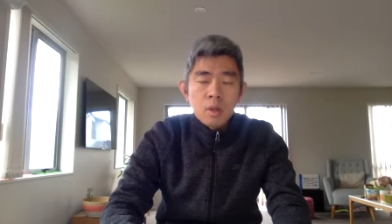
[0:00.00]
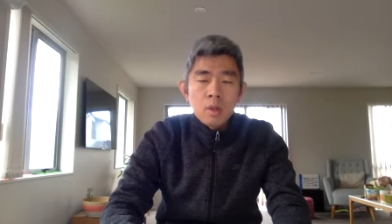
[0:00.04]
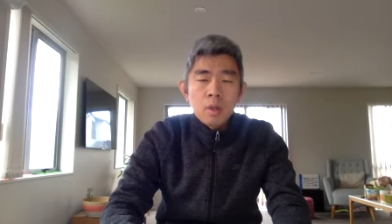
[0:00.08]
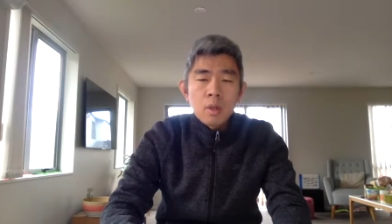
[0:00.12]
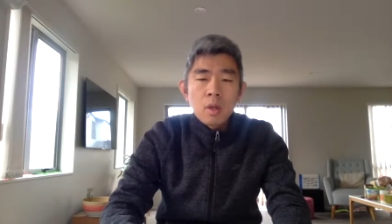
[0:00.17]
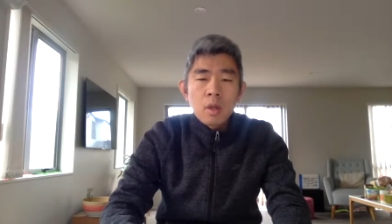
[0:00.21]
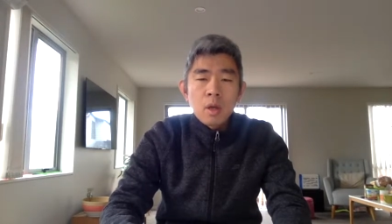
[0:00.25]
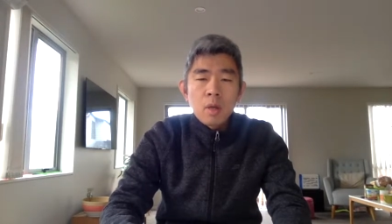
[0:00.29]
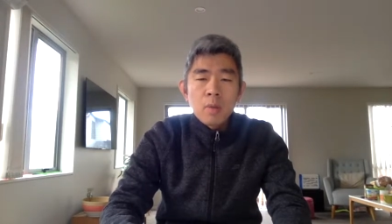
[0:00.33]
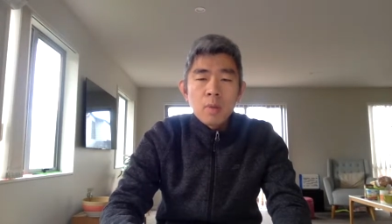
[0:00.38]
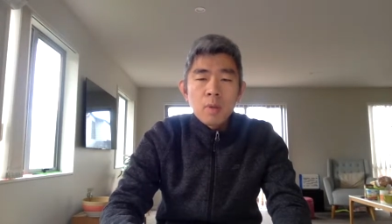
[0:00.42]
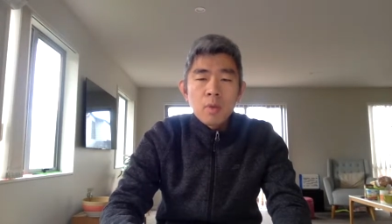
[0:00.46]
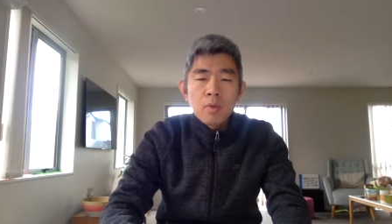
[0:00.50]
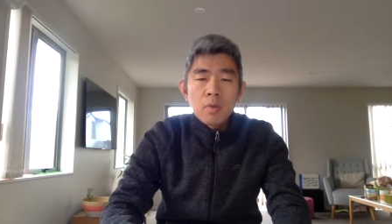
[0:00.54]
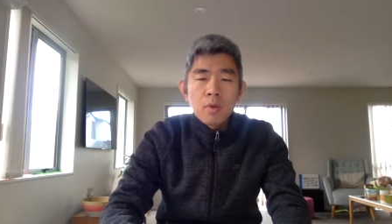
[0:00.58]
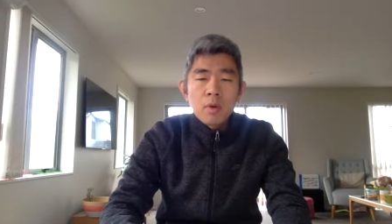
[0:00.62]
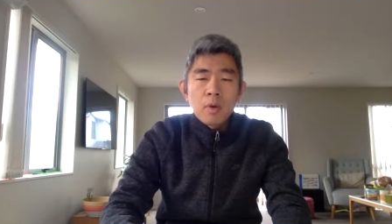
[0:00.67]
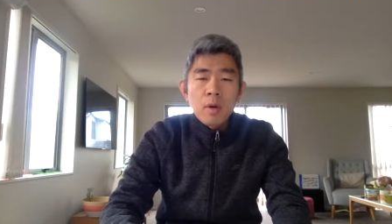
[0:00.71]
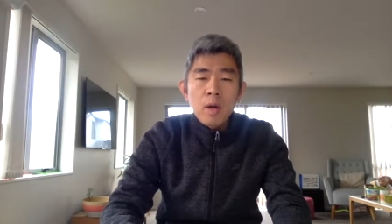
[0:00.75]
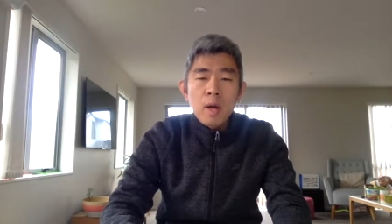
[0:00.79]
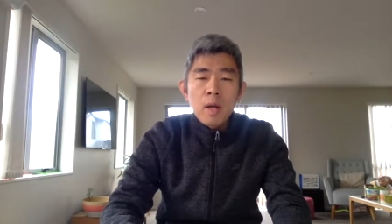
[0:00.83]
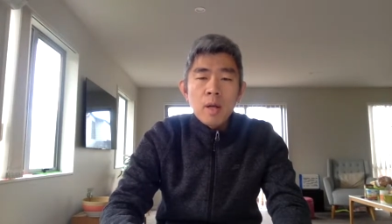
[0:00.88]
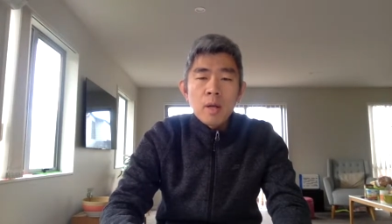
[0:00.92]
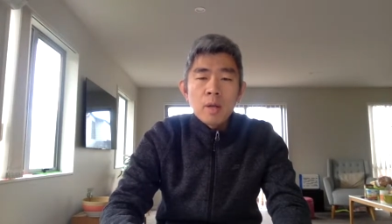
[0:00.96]
Now,
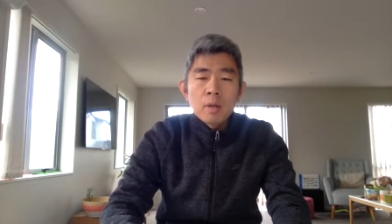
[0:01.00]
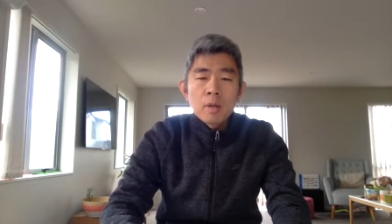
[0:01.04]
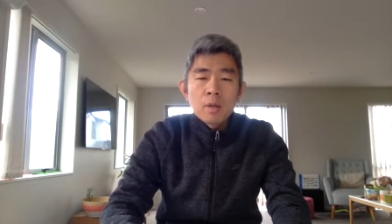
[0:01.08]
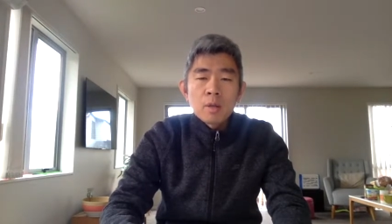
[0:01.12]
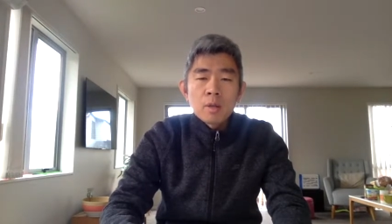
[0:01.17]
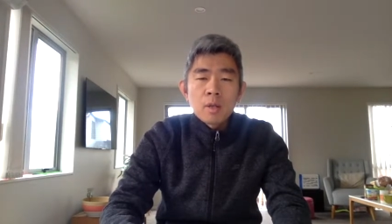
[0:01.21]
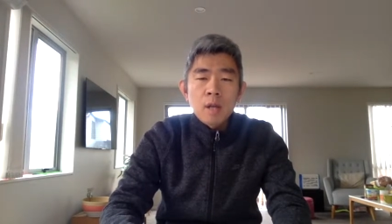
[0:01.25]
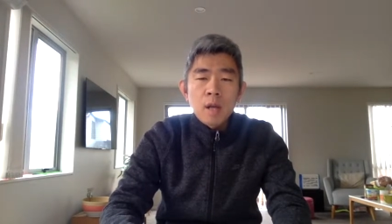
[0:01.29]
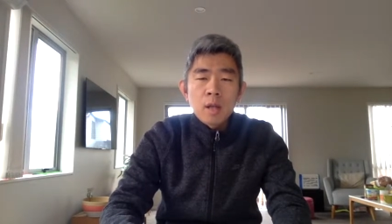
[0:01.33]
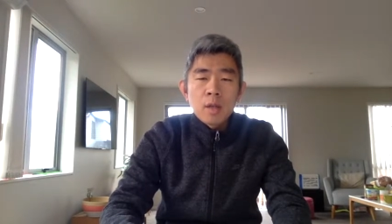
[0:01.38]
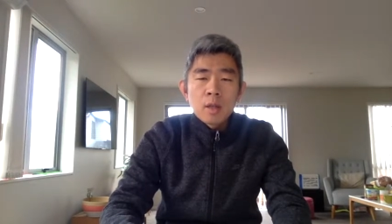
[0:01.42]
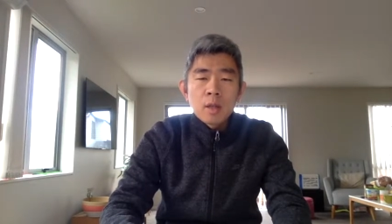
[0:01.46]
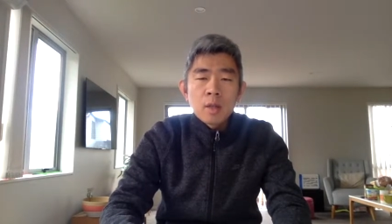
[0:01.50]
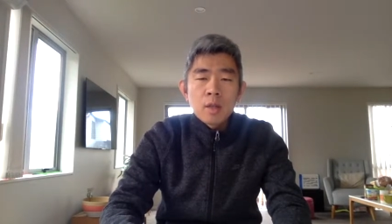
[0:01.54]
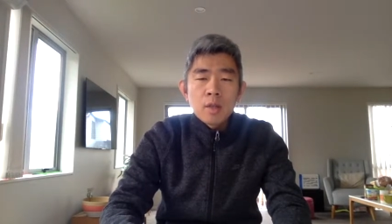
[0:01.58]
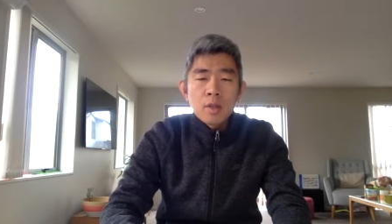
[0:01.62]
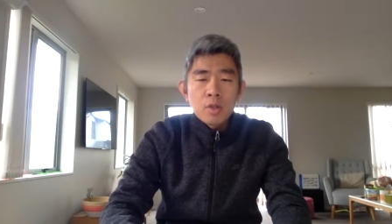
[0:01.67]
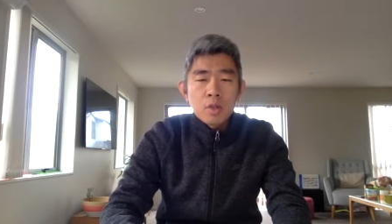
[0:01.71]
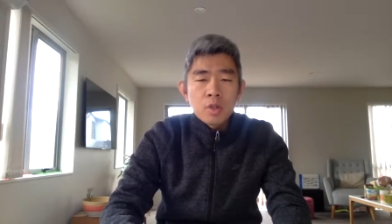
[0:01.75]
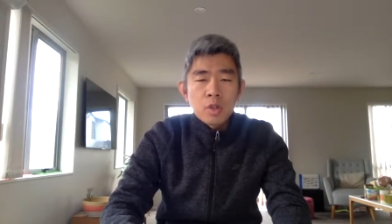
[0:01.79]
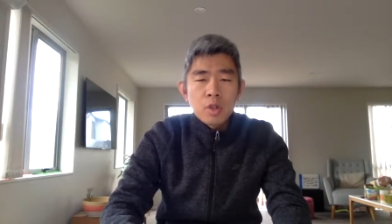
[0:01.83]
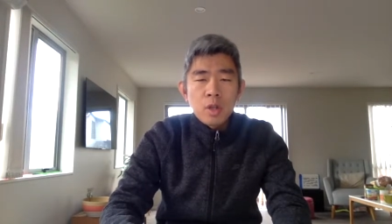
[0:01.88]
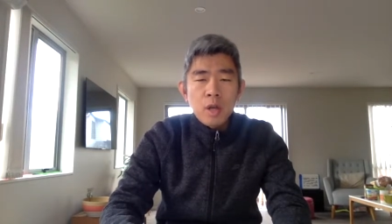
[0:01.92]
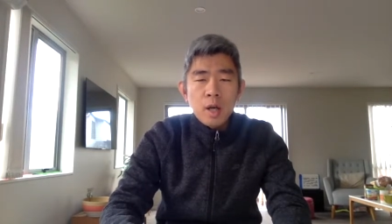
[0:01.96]
before I start the
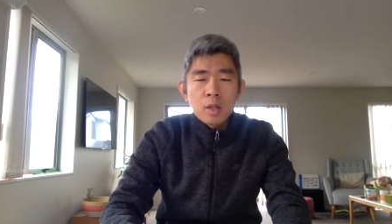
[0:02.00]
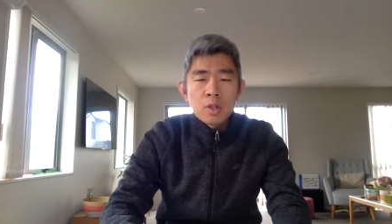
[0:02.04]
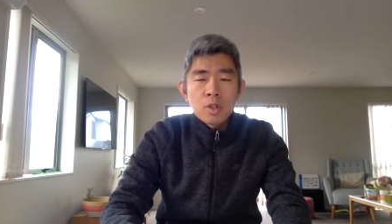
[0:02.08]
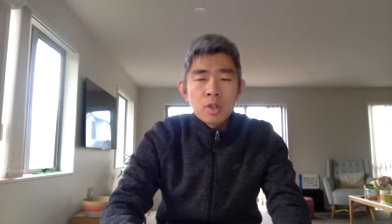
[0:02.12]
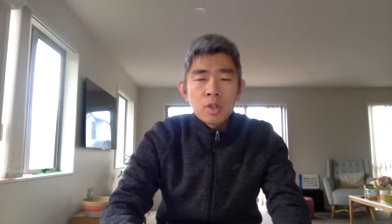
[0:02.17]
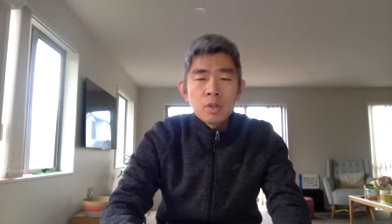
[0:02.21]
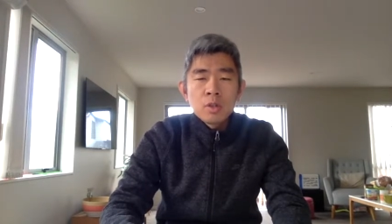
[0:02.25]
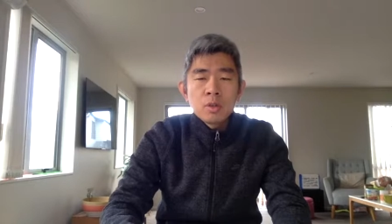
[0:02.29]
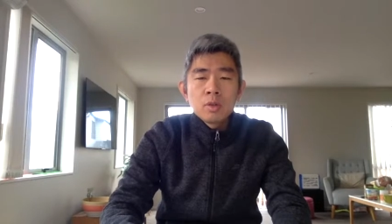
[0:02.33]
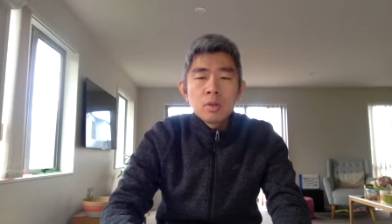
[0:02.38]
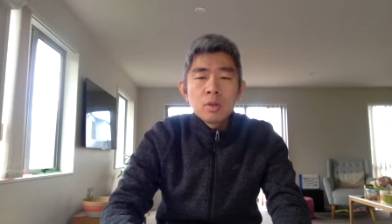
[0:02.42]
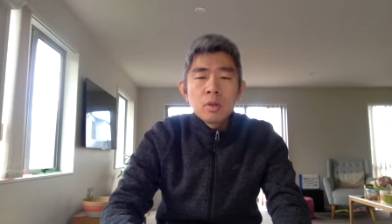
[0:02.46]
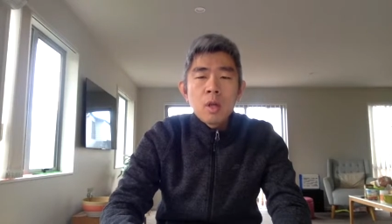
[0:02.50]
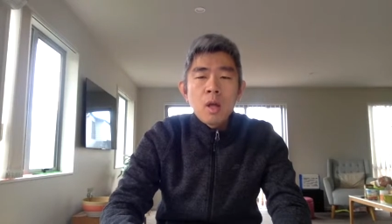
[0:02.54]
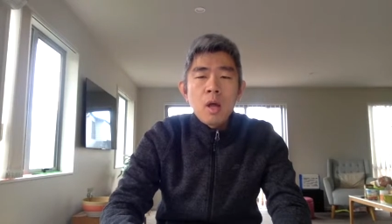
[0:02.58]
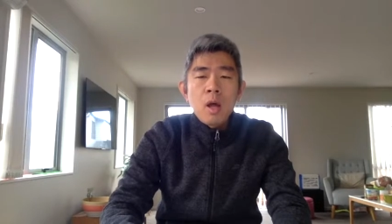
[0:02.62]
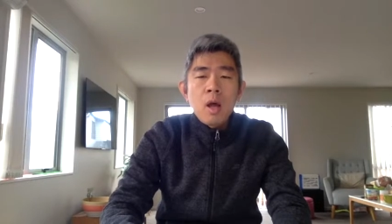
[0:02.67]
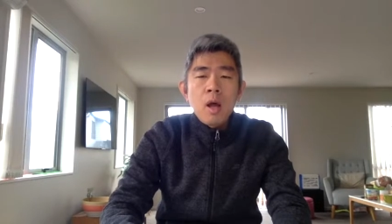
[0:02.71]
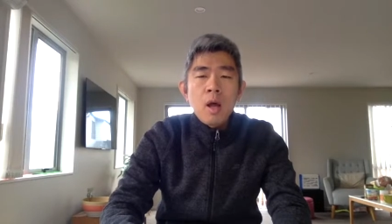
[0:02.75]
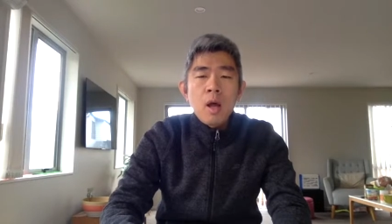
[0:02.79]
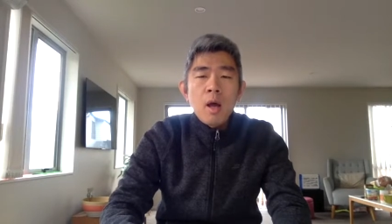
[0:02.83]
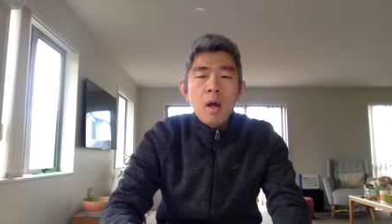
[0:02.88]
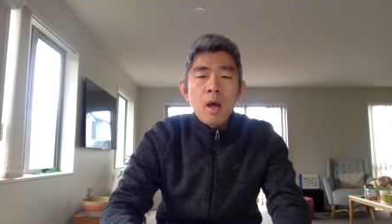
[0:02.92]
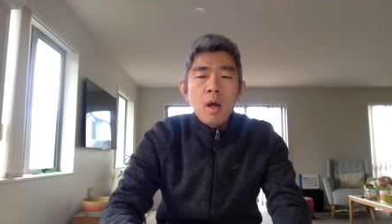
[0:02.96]
introduction,
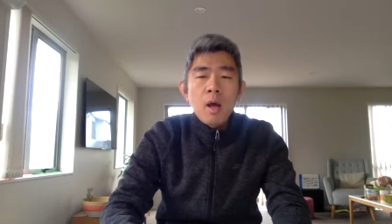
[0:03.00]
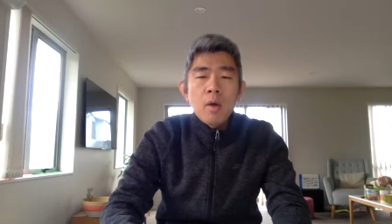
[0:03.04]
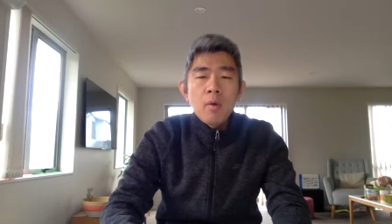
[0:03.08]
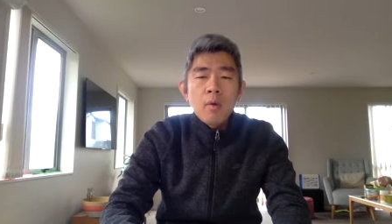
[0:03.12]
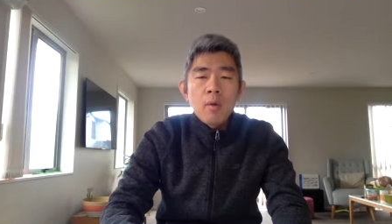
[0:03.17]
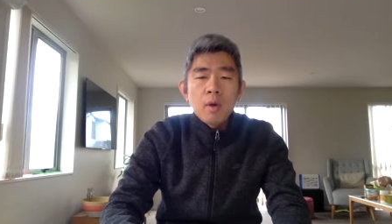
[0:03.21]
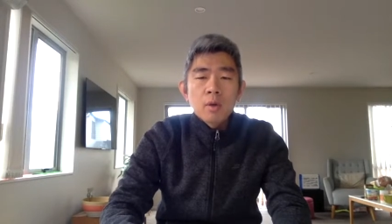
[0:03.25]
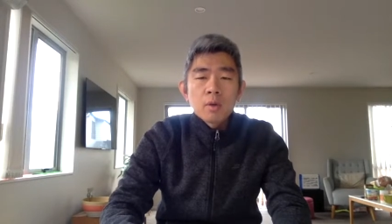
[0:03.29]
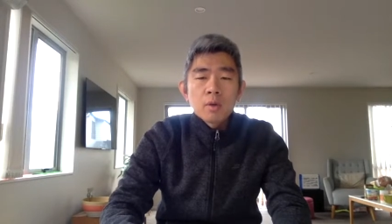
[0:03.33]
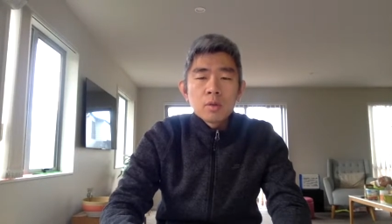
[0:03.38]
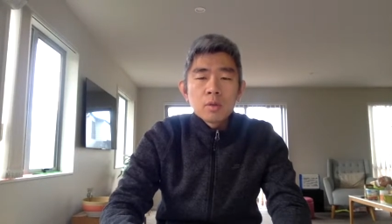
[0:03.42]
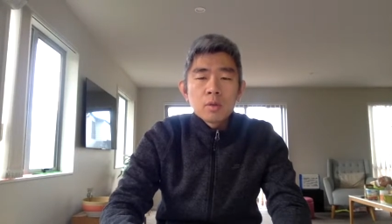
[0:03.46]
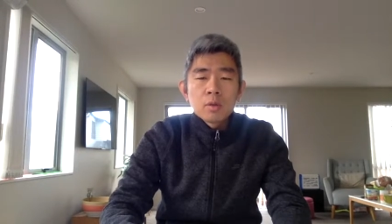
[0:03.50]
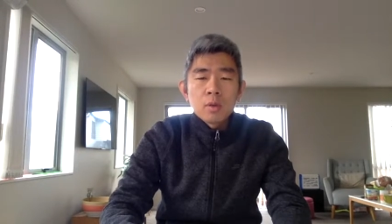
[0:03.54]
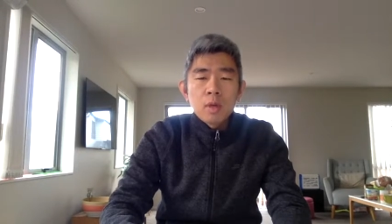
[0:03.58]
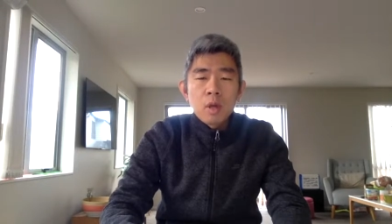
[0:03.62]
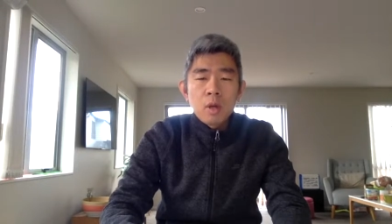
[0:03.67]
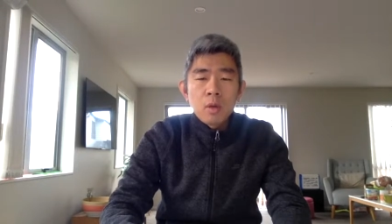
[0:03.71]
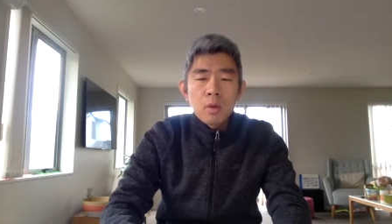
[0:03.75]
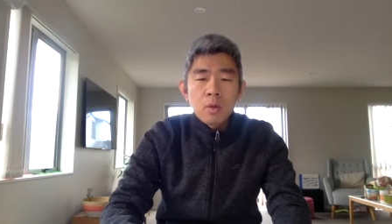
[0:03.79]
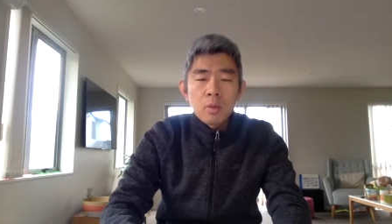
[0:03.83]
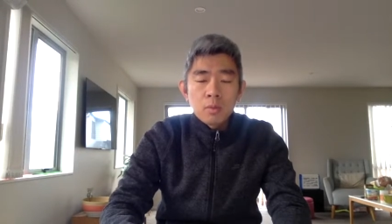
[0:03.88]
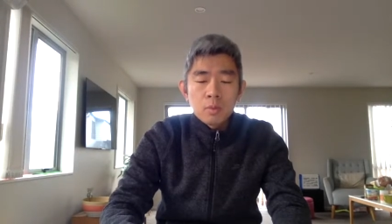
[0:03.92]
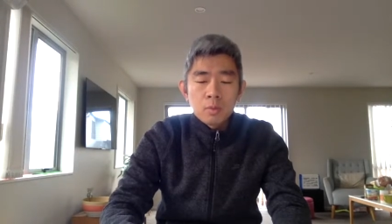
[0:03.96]
I want to
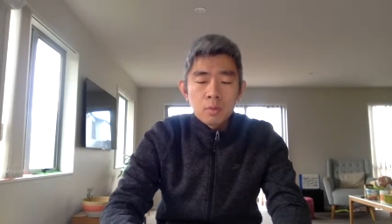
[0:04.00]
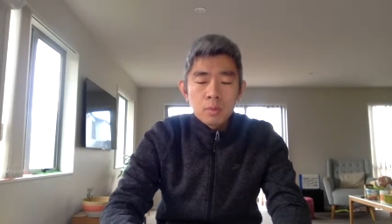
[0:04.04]
know